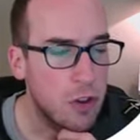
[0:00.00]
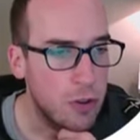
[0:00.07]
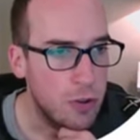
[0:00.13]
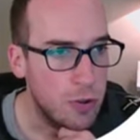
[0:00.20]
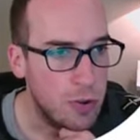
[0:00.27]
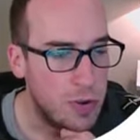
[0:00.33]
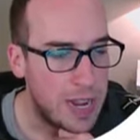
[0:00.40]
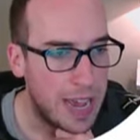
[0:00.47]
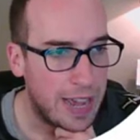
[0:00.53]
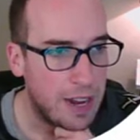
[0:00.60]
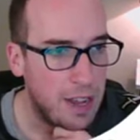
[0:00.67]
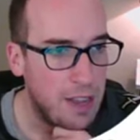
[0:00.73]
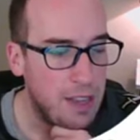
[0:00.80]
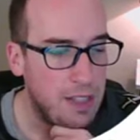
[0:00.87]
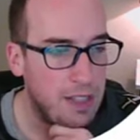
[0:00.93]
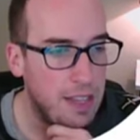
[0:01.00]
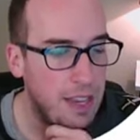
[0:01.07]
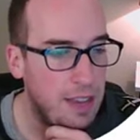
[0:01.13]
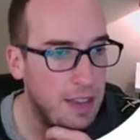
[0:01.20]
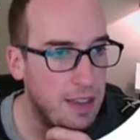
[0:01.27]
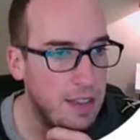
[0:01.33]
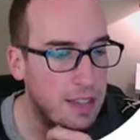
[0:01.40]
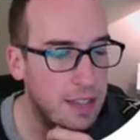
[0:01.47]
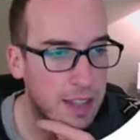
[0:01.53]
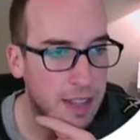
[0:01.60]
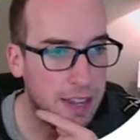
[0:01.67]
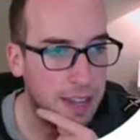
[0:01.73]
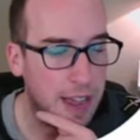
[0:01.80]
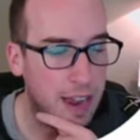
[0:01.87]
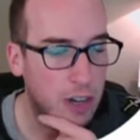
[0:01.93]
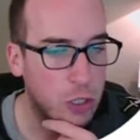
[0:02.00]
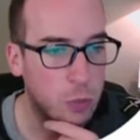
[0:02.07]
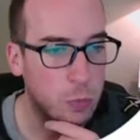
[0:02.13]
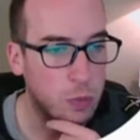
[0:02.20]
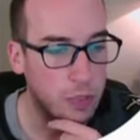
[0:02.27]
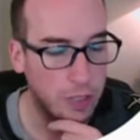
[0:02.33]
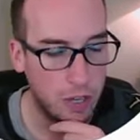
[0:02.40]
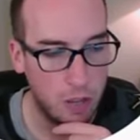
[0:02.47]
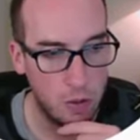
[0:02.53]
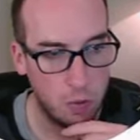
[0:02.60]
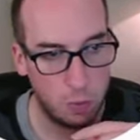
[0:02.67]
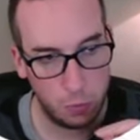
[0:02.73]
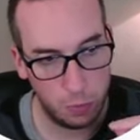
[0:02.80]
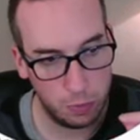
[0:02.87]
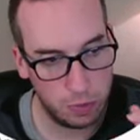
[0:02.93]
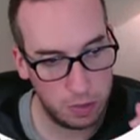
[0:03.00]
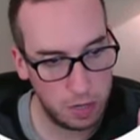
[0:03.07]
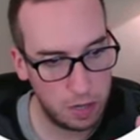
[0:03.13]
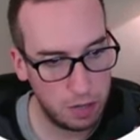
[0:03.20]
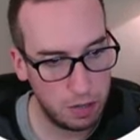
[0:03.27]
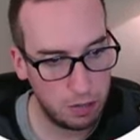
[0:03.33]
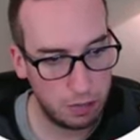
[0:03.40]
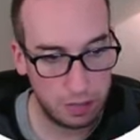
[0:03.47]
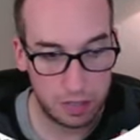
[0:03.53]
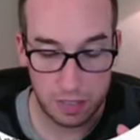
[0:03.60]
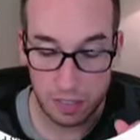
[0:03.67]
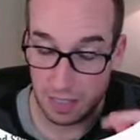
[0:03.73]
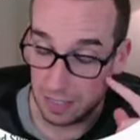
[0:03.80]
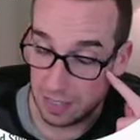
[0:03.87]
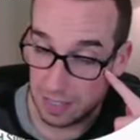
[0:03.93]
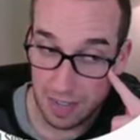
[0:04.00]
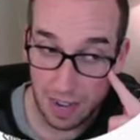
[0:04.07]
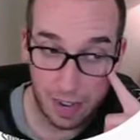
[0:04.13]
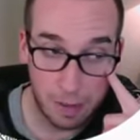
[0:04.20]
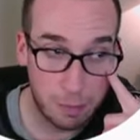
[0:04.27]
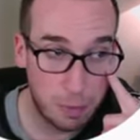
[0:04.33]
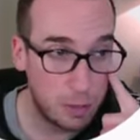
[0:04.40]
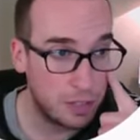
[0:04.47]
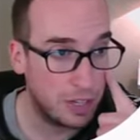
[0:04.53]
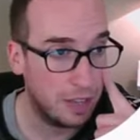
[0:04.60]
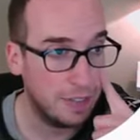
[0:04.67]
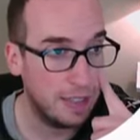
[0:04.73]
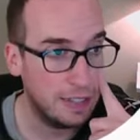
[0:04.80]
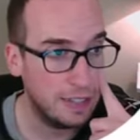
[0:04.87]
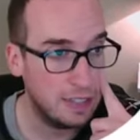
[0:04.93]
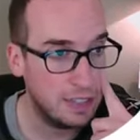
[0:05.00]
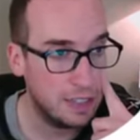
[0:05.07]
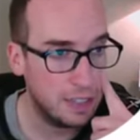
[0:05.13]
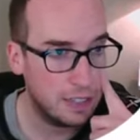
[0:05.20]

New data says they actually own 69%. That's